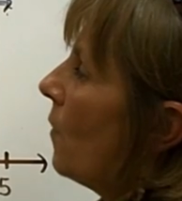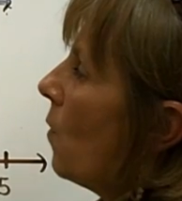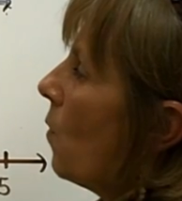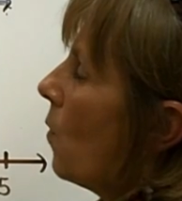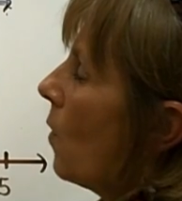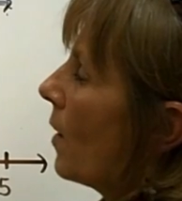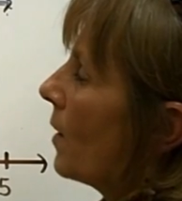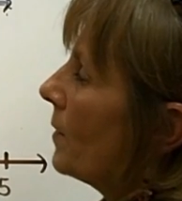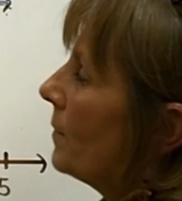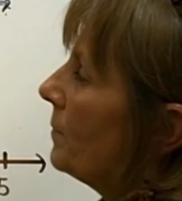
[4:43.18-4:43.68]

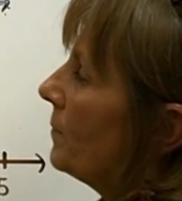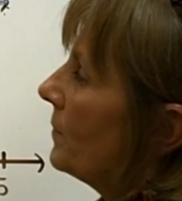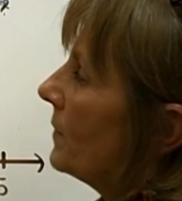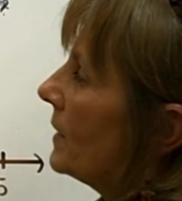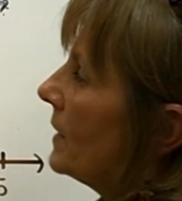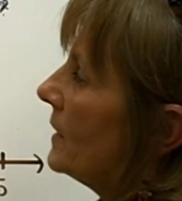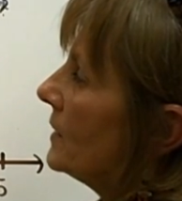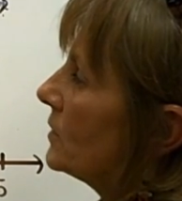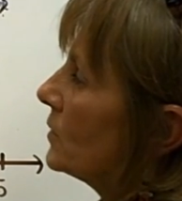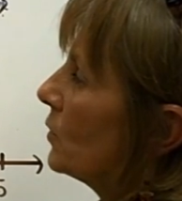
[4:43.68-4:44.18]
4
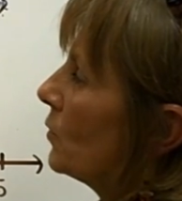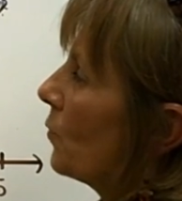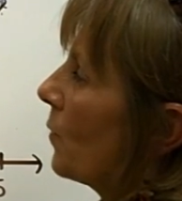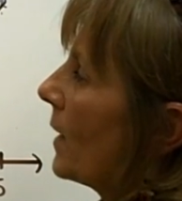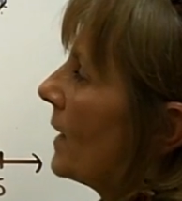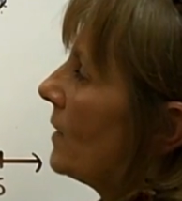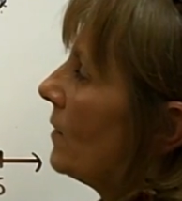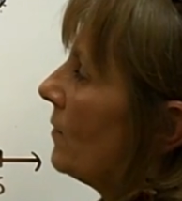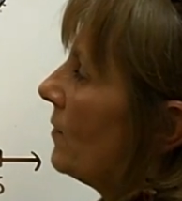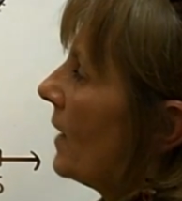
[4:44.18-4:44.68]
is
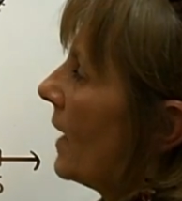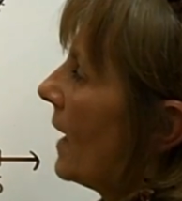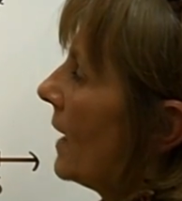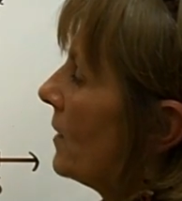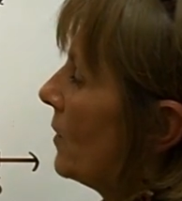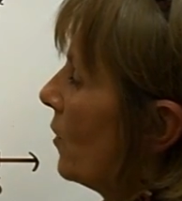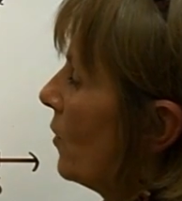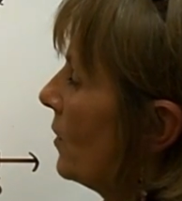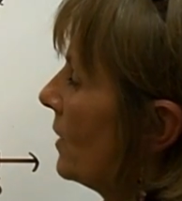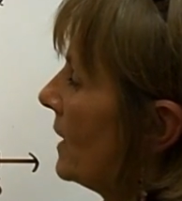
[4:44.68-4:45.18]
greater
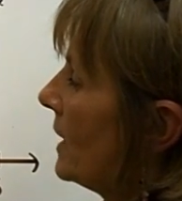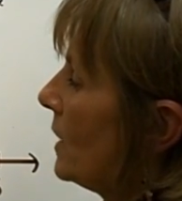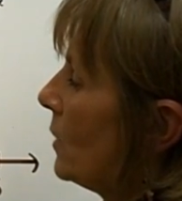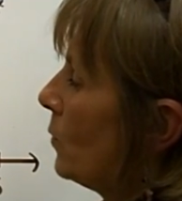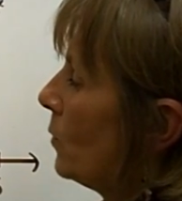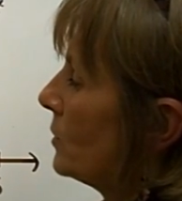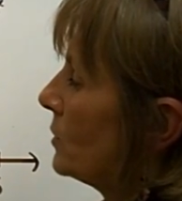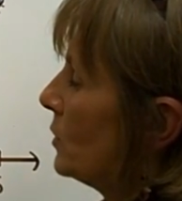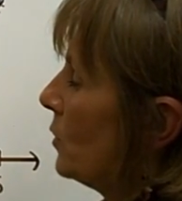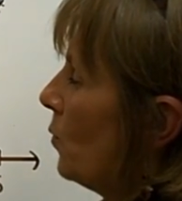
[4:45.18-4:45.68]
than or
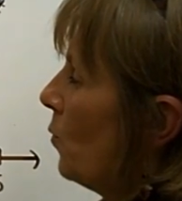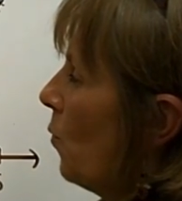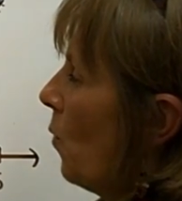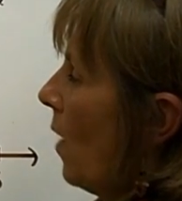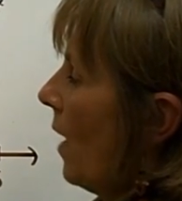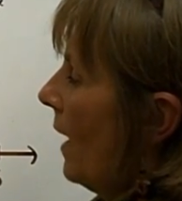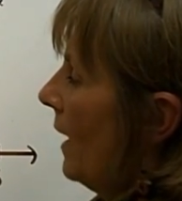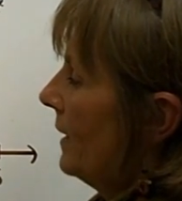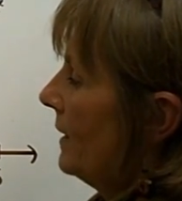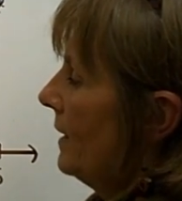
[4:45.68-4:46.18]
equal to
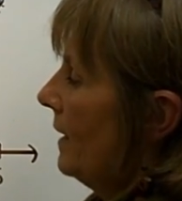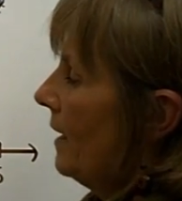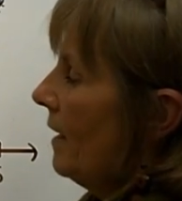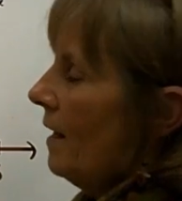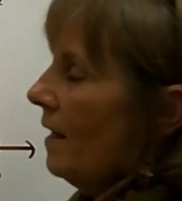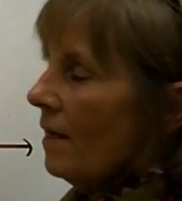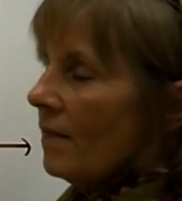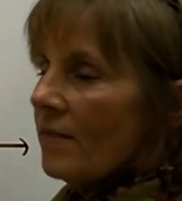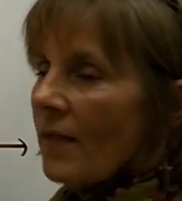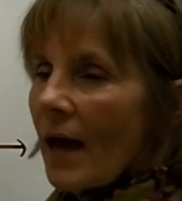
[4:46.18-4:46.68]
1.
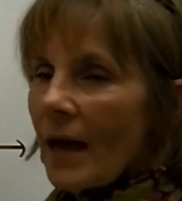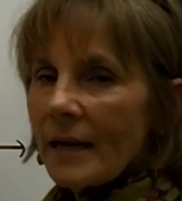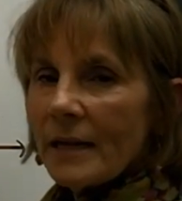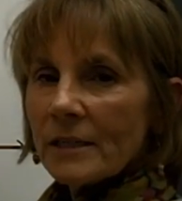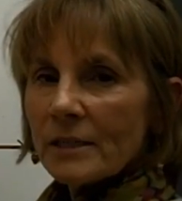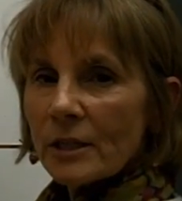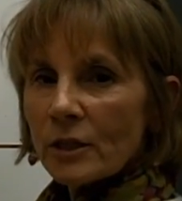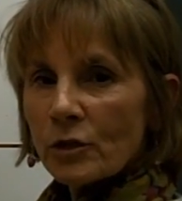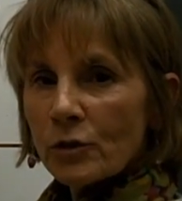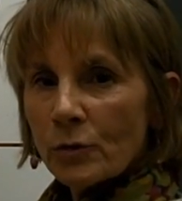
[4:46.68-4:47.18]
That
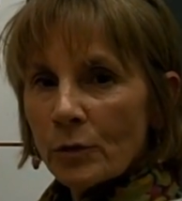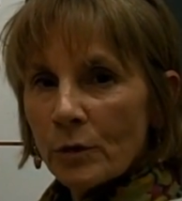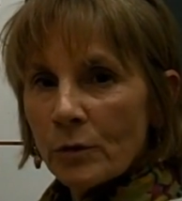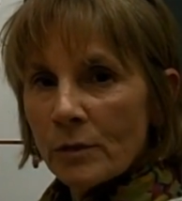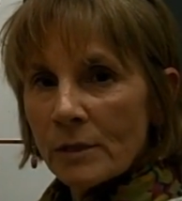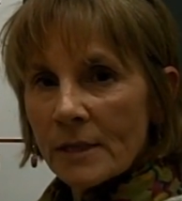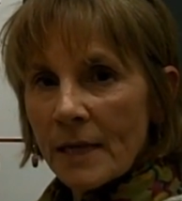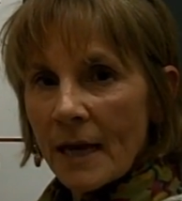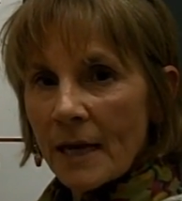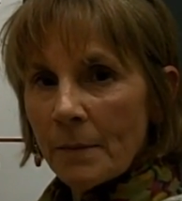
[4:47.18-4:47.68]
is a true
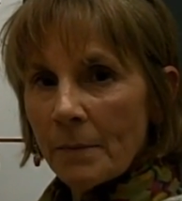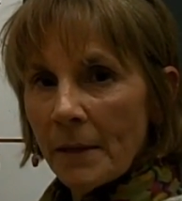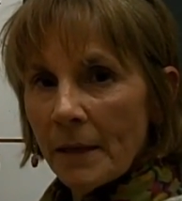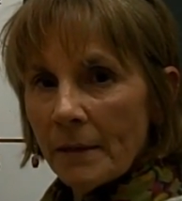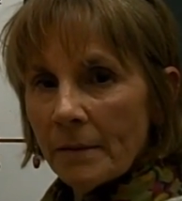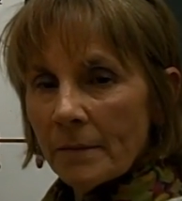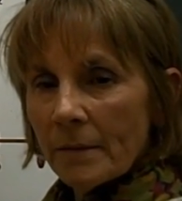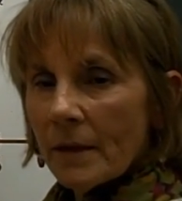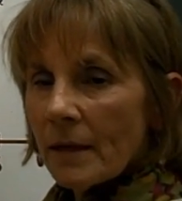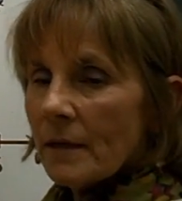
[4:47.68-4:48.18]

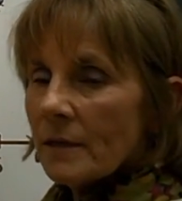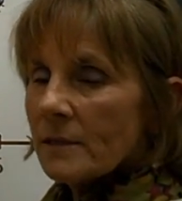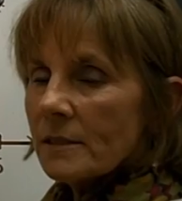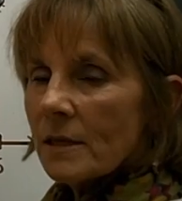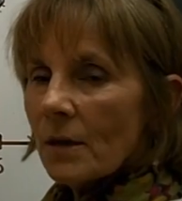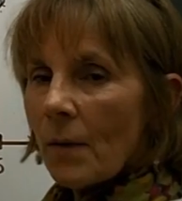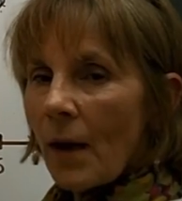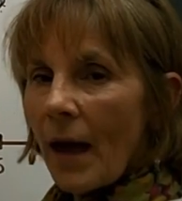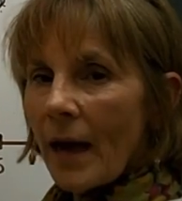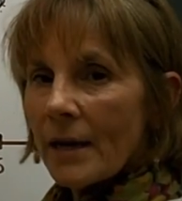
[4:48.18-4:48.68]
statement,
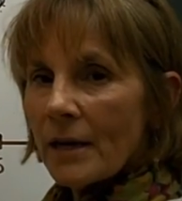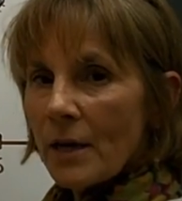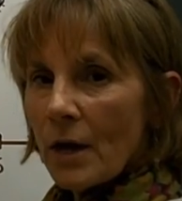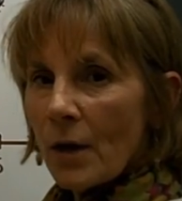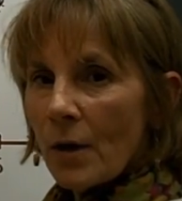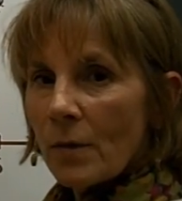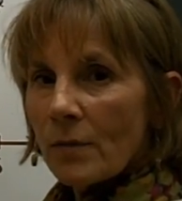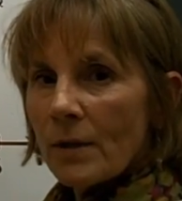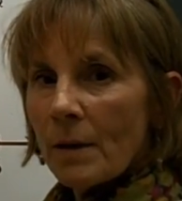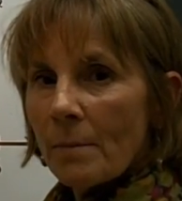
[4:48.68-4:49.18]
so I
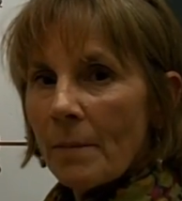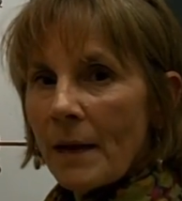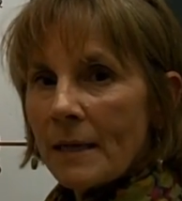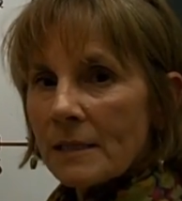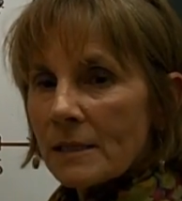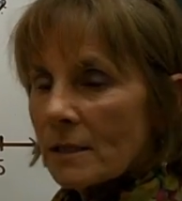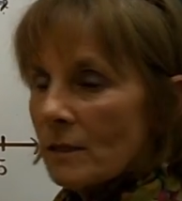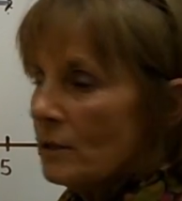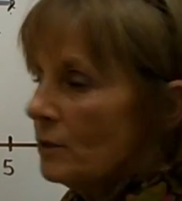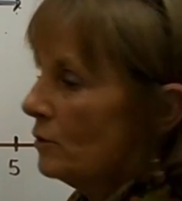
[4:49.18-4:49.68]
know that
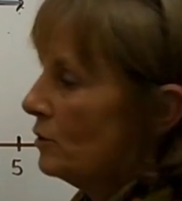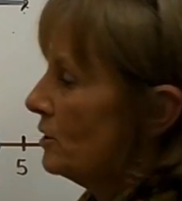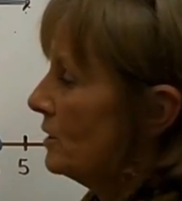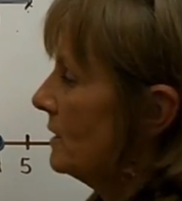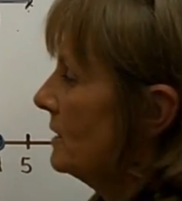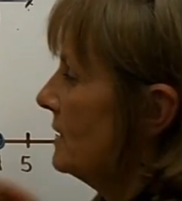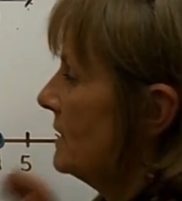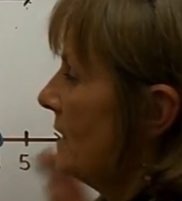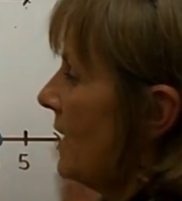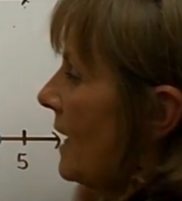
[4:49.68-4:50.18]
my
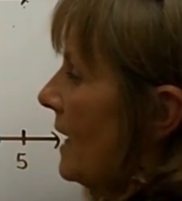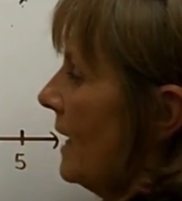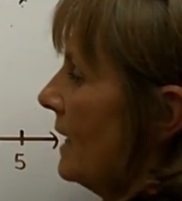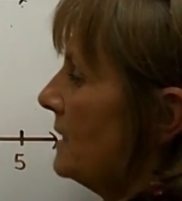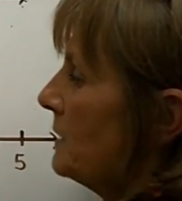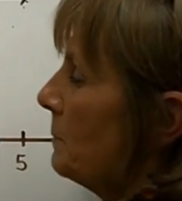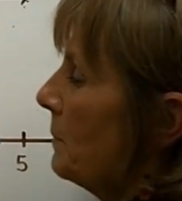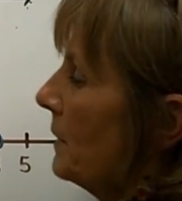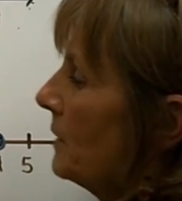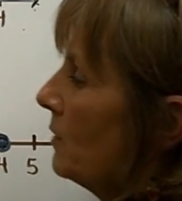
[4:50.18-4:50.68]
solution set
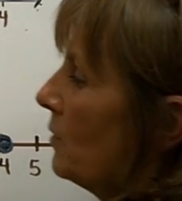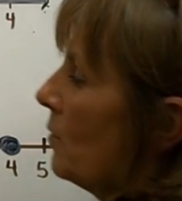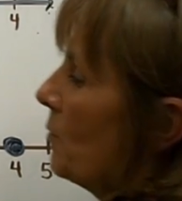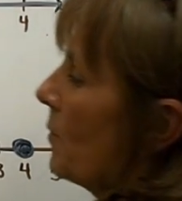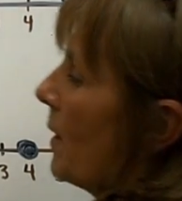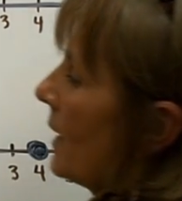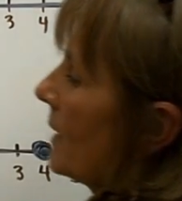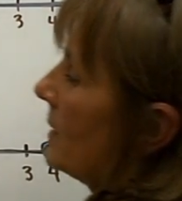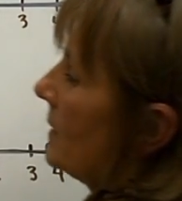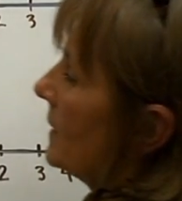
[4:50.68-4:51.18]
has been
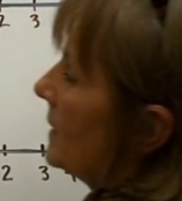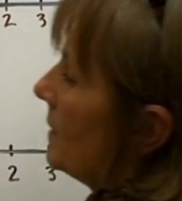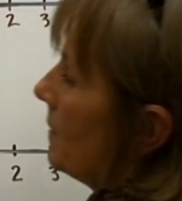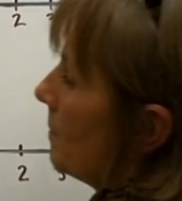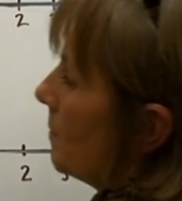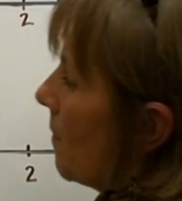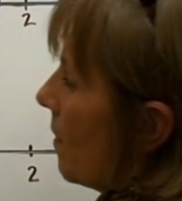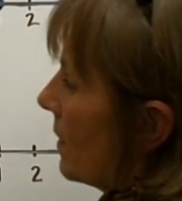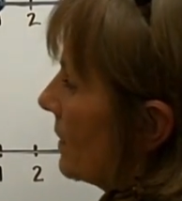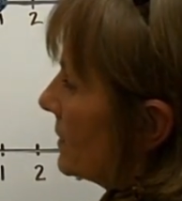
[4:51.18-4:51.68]
correctly
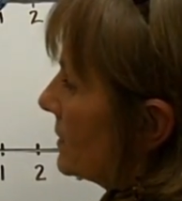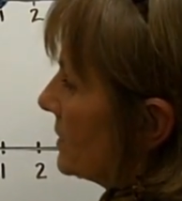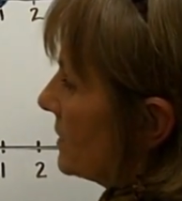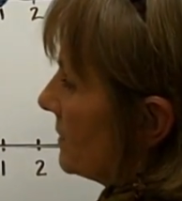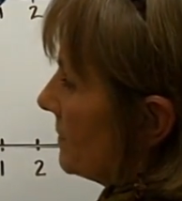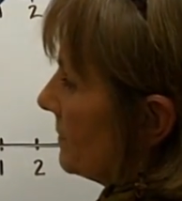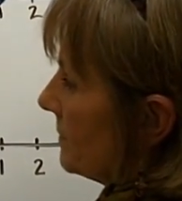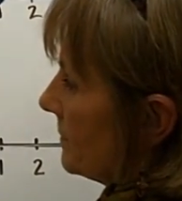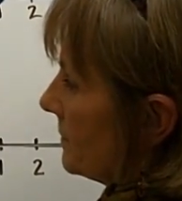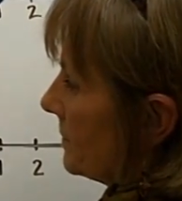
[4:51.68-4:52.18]

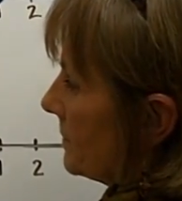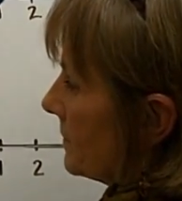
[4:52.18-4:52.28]
marked.